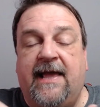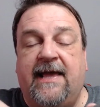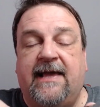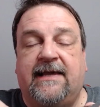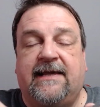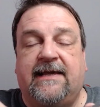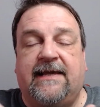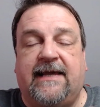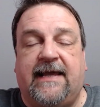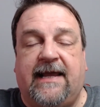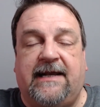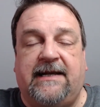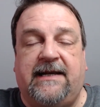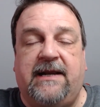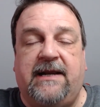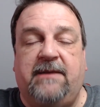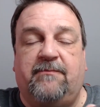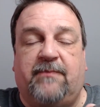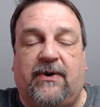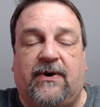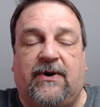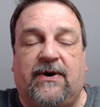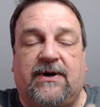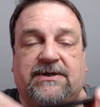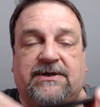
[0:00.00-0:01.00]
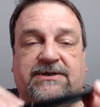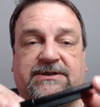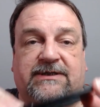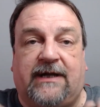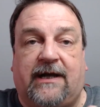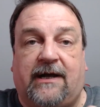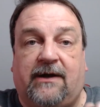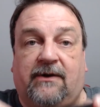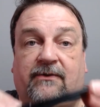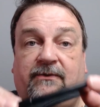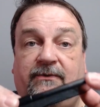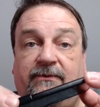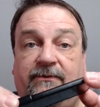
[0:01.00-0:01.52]
Candy bar
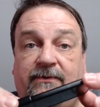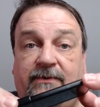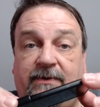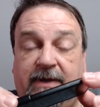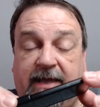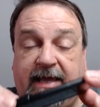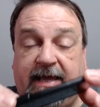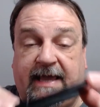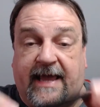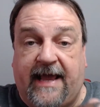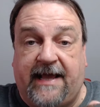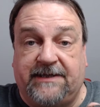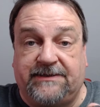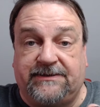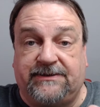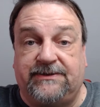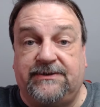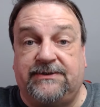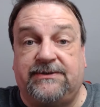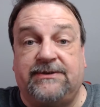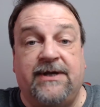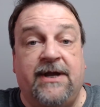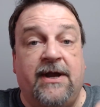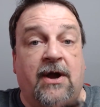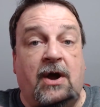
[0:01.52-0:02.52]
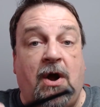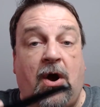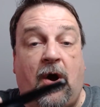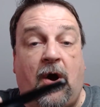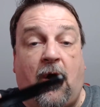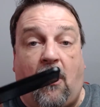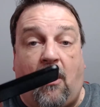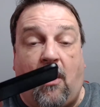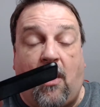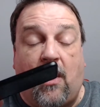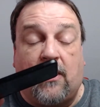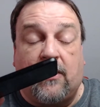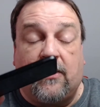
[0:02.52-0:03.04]
style cases
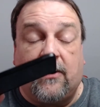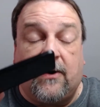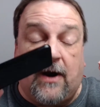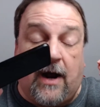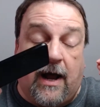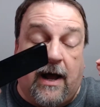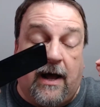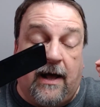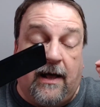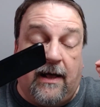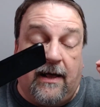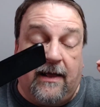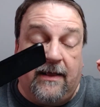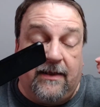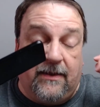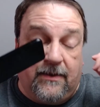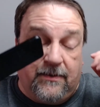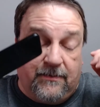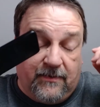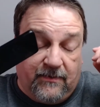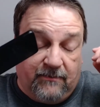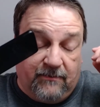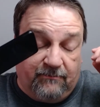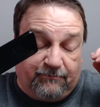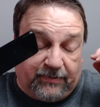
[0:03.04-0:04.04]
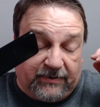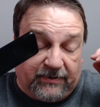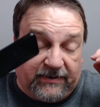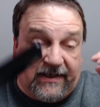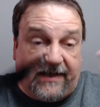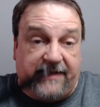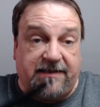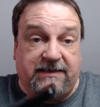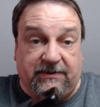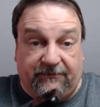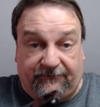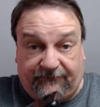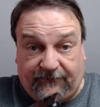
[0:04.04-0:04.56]
are
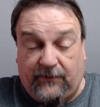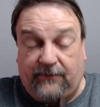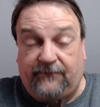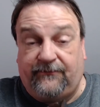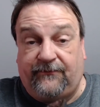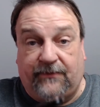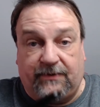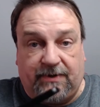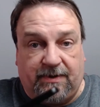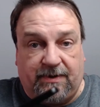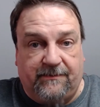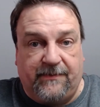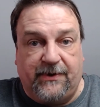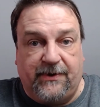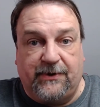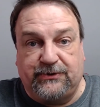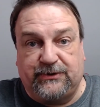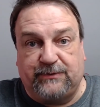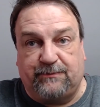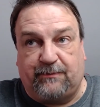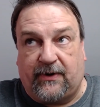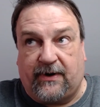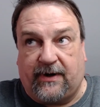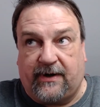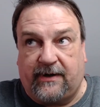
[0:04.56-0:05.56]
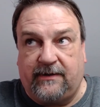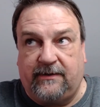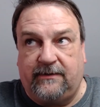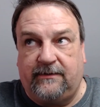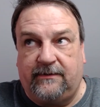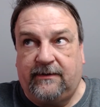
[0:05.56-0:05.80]
plentiful for the most part.